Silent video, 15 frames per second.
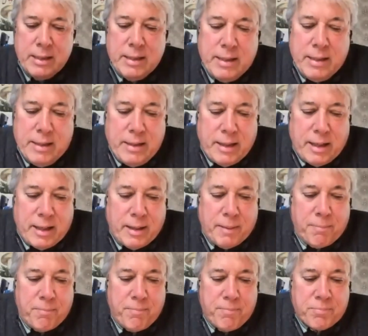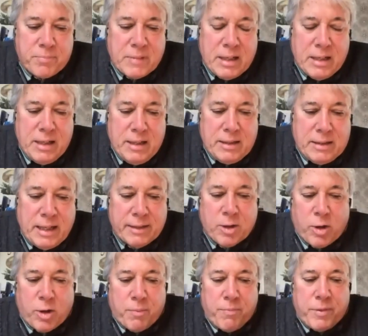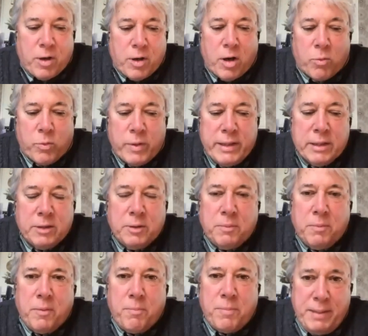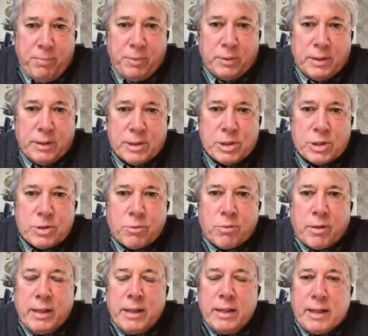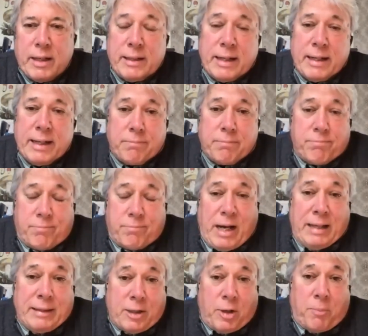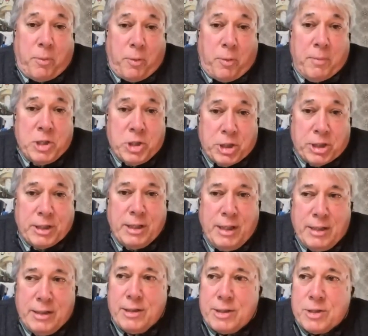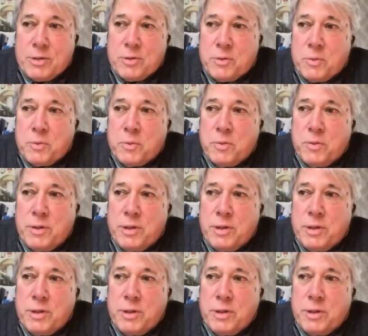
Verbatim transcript: Yeah, um, yeah, there are, there are real people in the story, and I got their permission to oh.